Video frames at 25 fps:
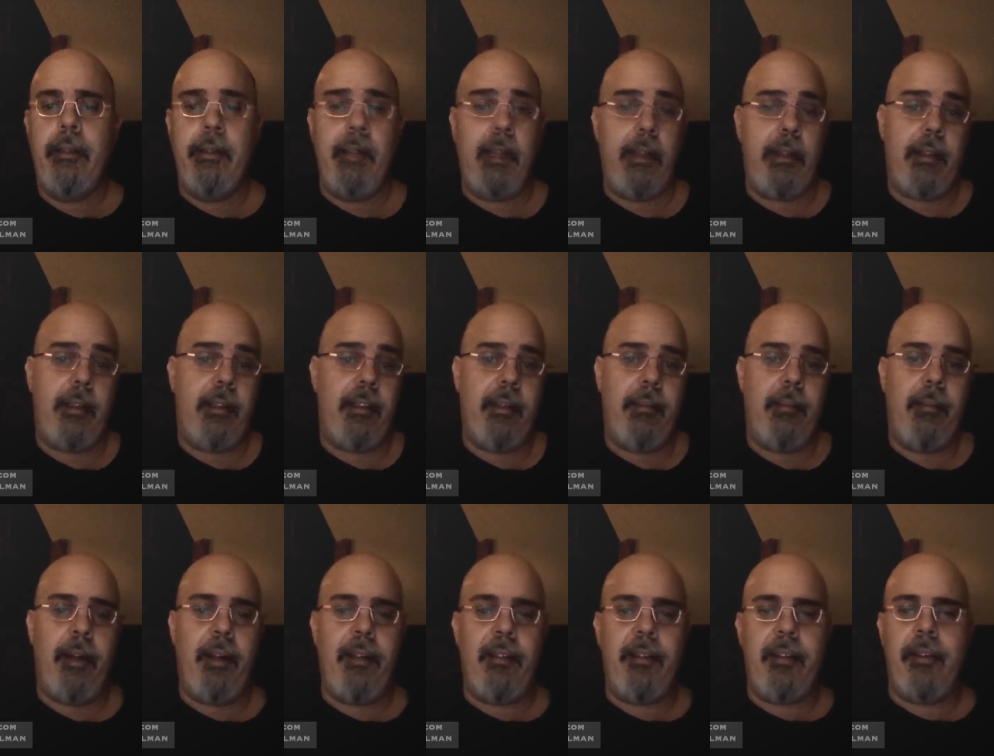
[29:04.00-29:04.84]
not that
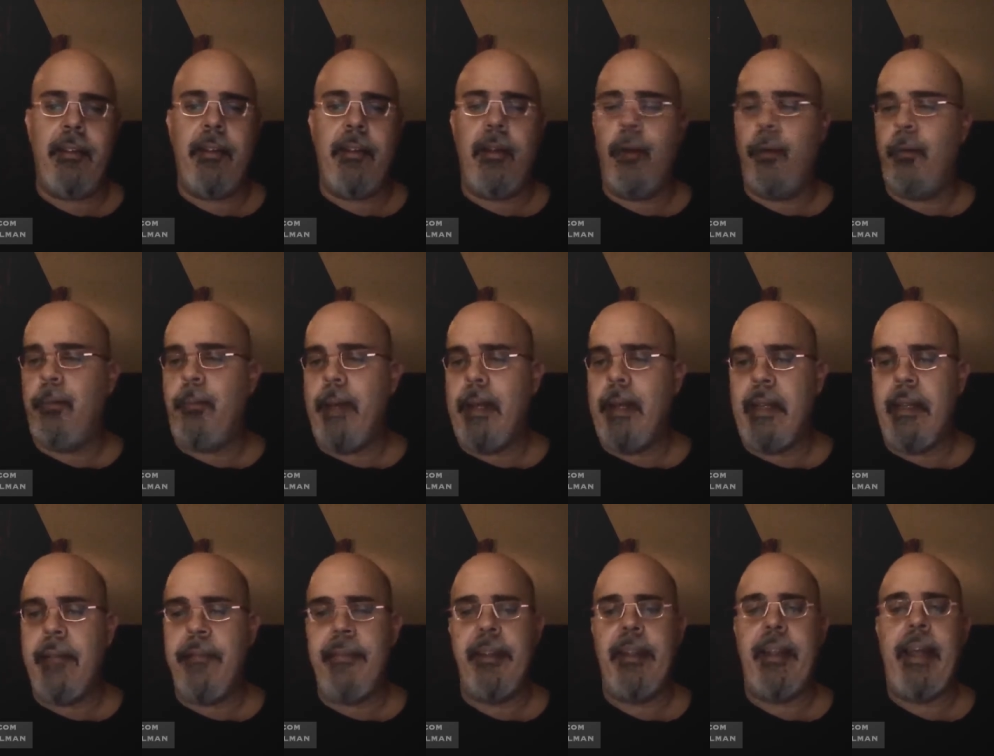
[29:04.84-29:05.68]
Tomas had known
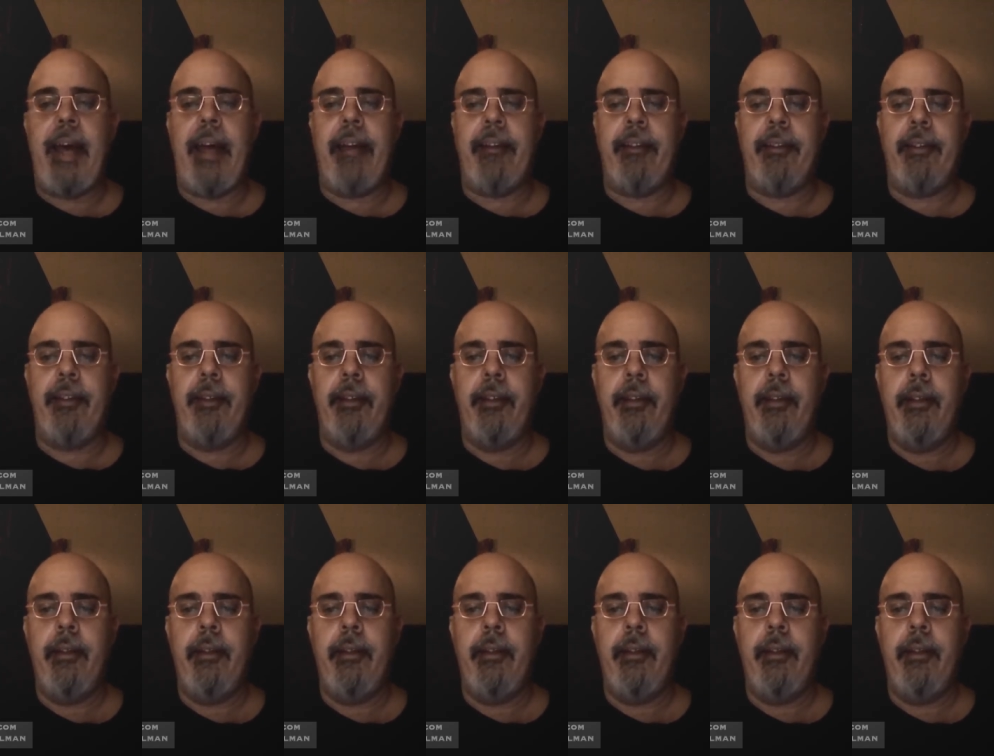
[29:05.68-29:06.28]
many of the latter.